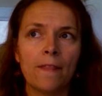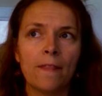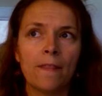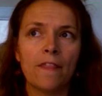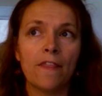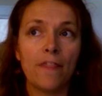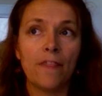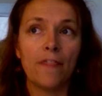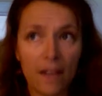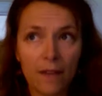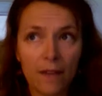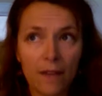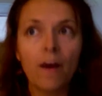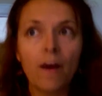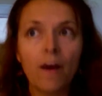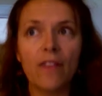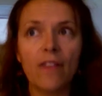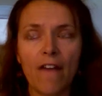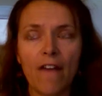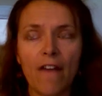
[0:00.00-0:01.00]
Think
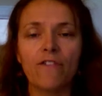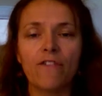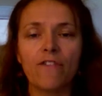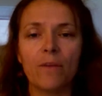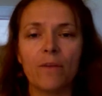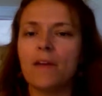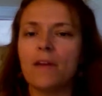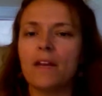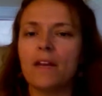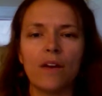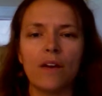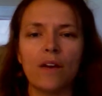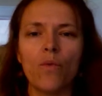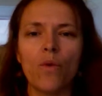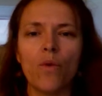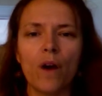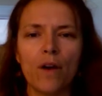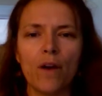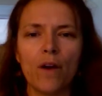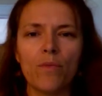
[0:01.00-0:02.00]
about that for a minute.
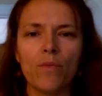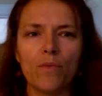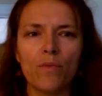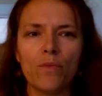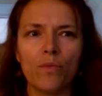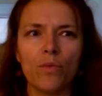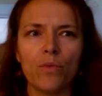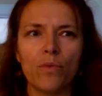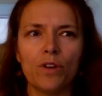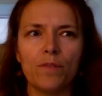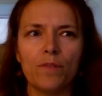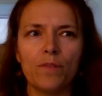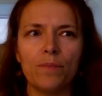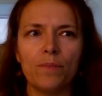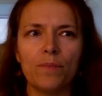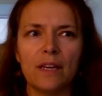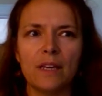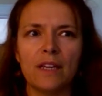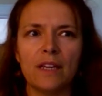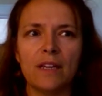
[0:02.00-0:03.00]
What would
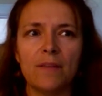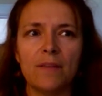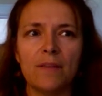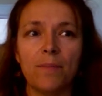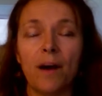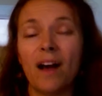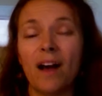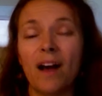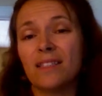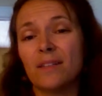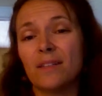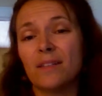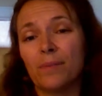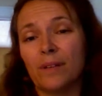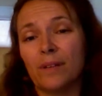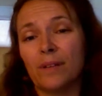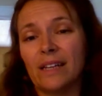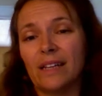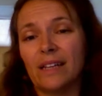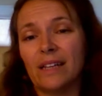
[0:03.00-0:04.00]
be
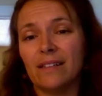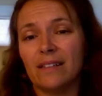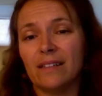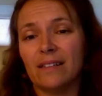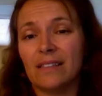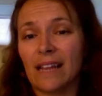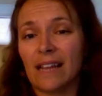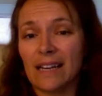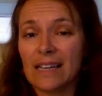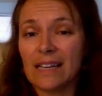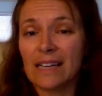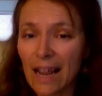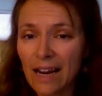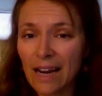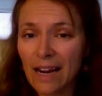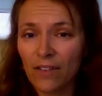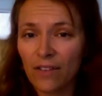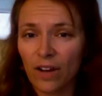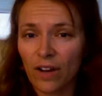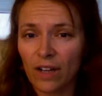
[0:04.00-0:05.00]
possibly
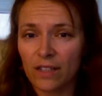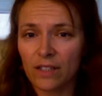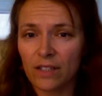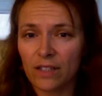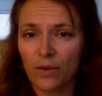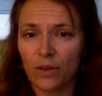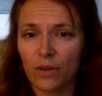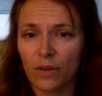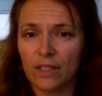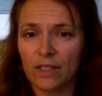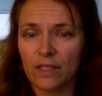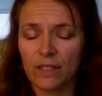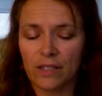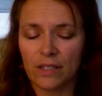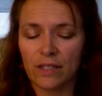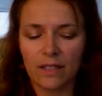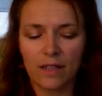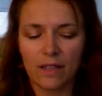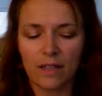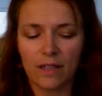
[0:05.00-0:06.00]
negative
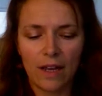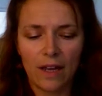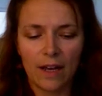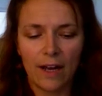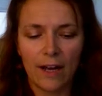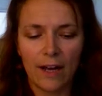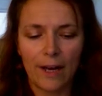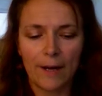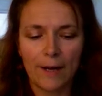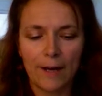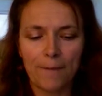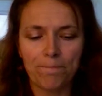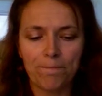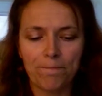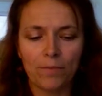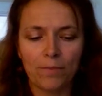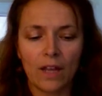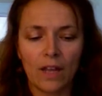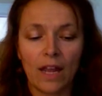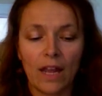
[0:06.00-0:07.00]
consequences?
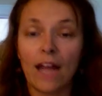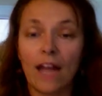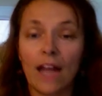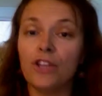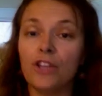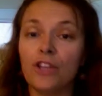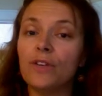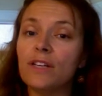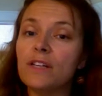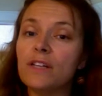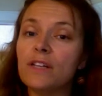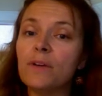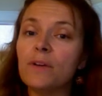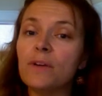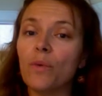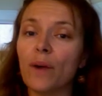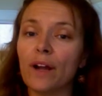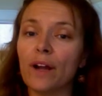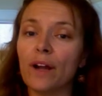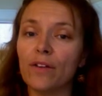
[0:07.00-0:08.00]
And you need to be
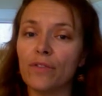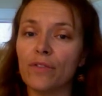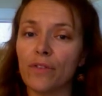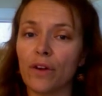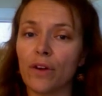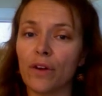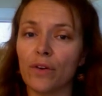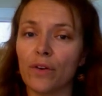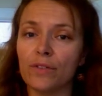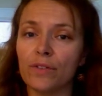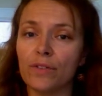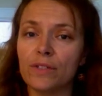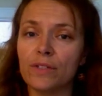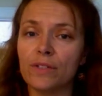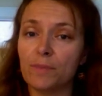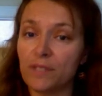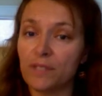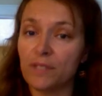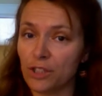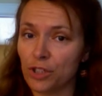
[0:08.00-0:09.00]
aware of those
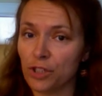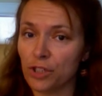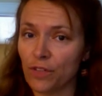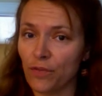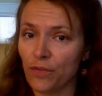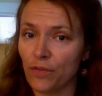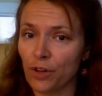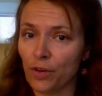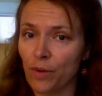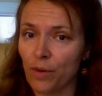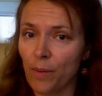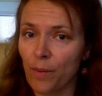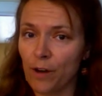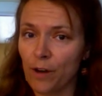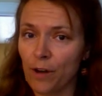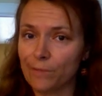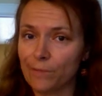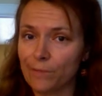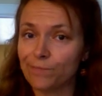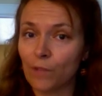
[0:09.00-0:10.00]
potentially for your
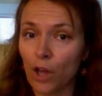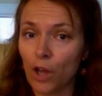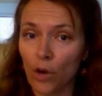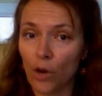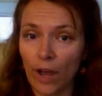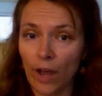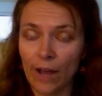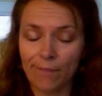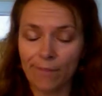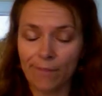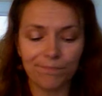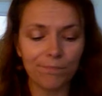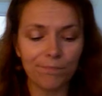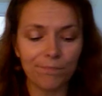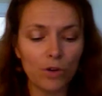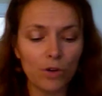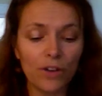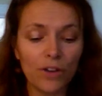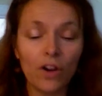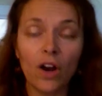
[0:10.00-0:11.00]
rebuttal. Okay,
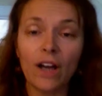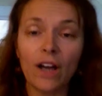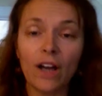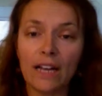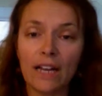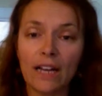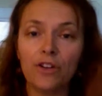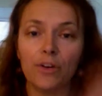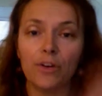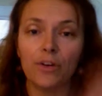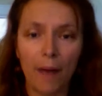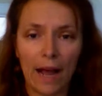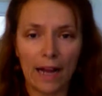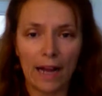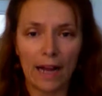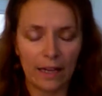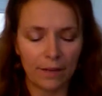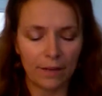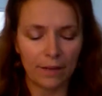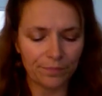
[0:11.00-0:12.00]
moving on in your
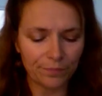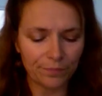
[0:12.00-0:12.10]
packet.